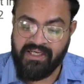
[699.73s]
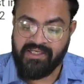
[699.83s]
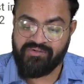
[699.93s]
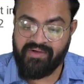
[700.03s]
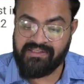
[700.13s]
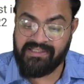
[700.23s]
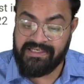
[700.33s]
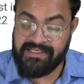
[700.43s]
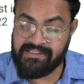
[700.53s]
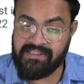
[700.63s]
So as a
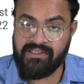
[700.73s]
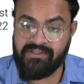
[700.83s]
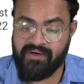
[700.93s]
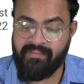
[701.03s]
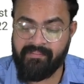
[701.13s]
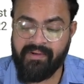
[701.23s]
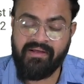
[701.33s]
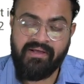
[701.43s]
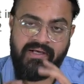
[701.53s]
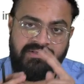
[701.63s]
result, remember,